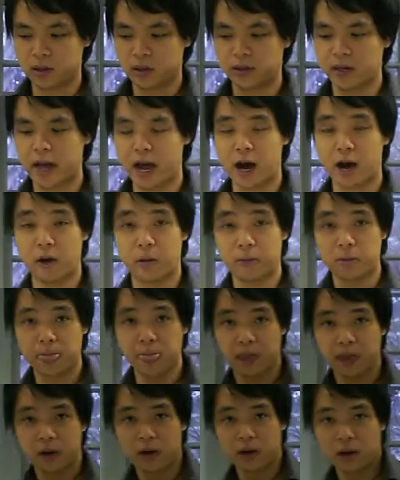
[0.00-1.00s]
Now,
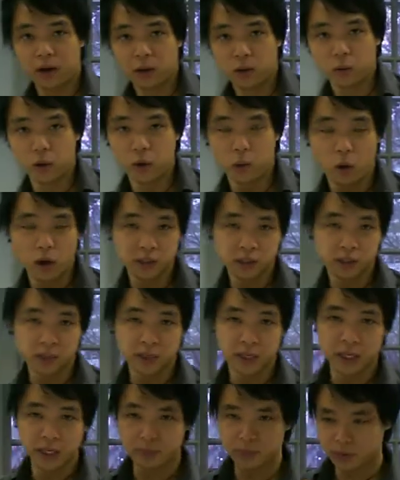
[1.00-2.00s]
we want to
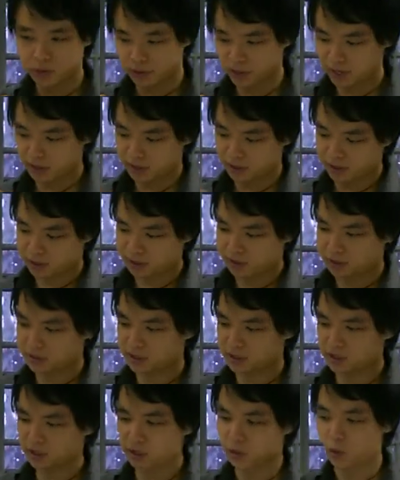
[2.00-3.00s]
manipulate
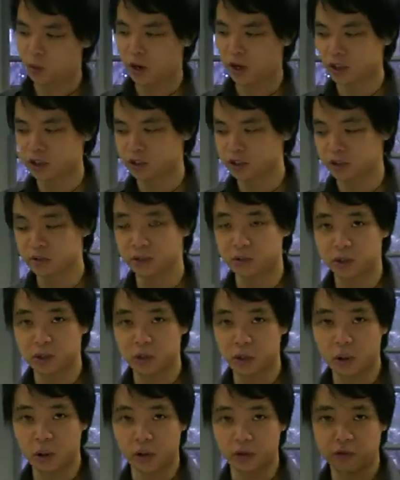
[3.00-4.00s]
this equation
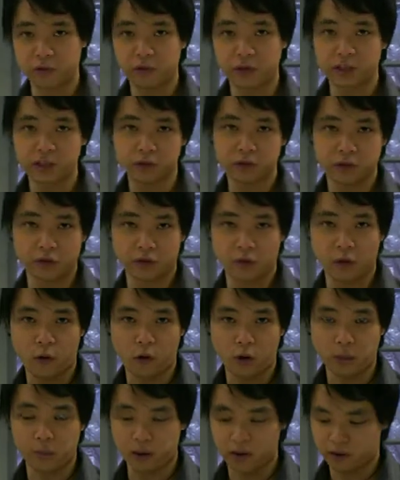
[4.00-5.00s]
so it fits the
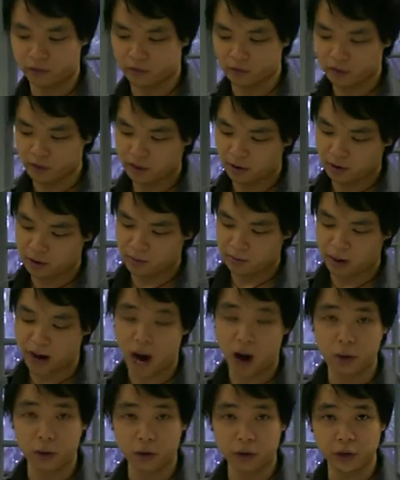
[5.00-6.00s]
form of
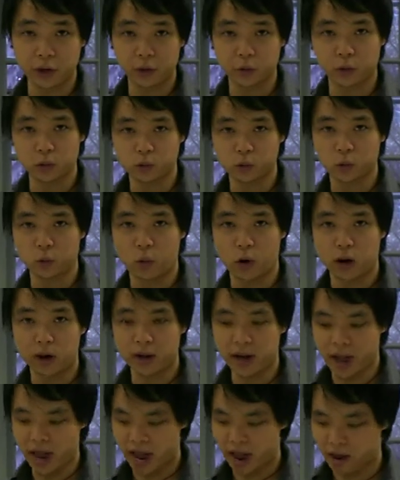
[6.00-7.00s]
power equals
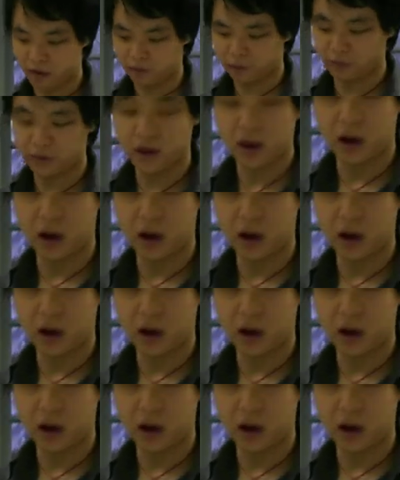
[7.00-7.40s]
1/2